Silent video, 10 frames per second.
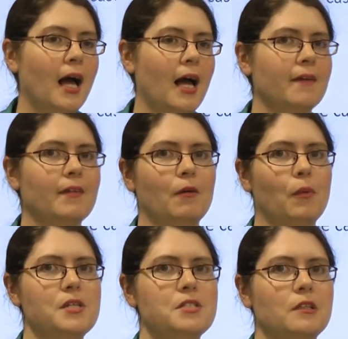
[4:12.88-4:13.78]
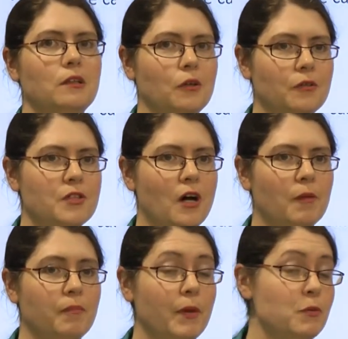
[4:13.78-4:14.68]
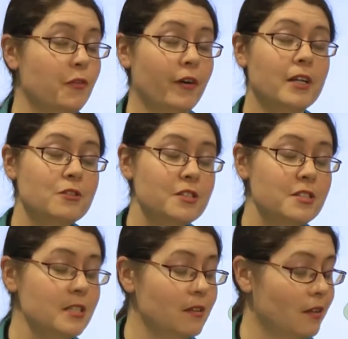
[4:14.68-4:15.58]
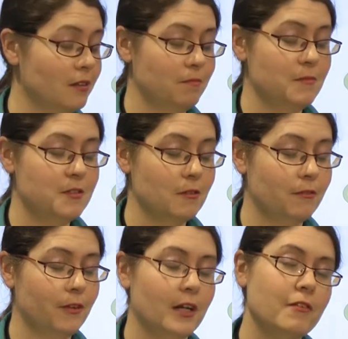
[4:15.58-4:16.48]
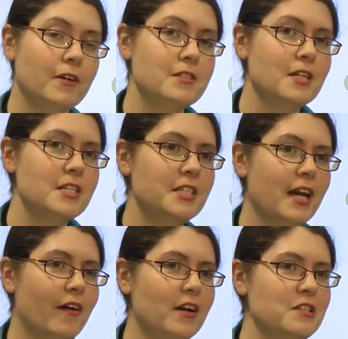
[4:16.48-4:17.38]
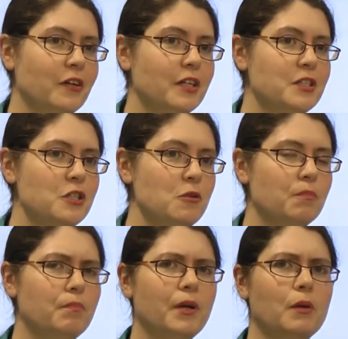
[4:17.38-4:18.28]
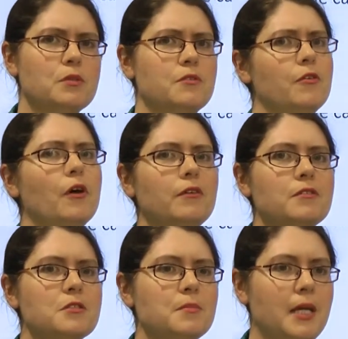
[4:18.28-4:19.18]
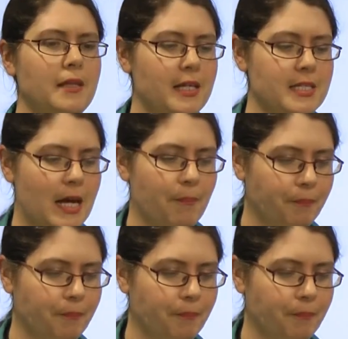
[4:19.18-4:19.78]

and that wasted a lot of time. It was very interesting. I still find it a fascinating area to look into, but it was of no use to me in the exam.